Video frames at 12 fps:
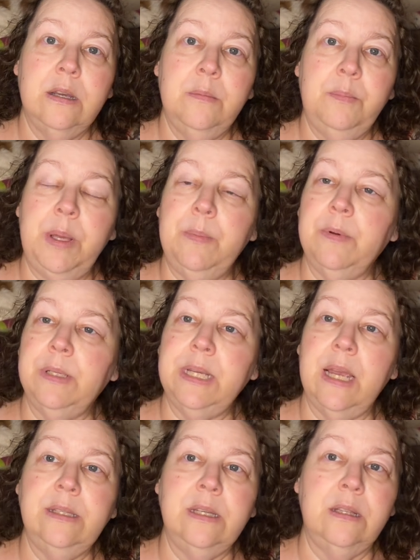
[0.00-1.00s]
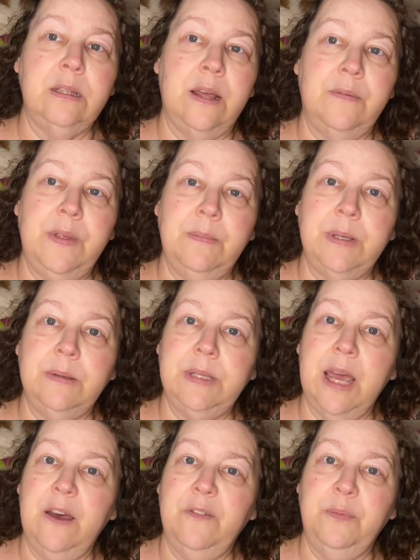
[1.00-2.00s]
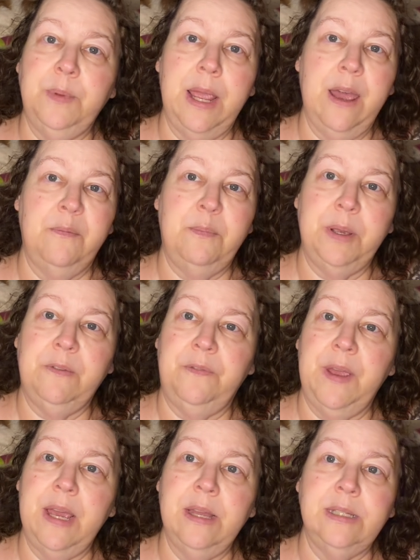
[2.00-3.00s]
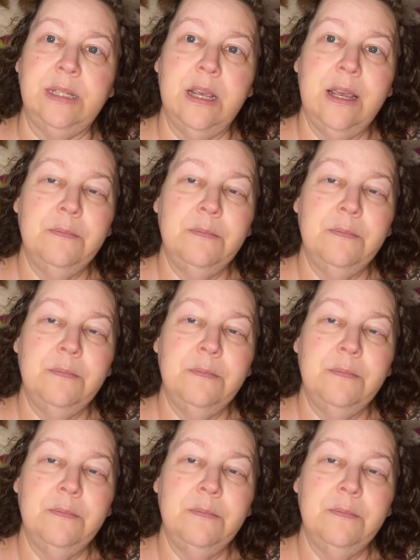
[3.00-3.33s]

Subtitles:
People tend to love them to death. They have big fans.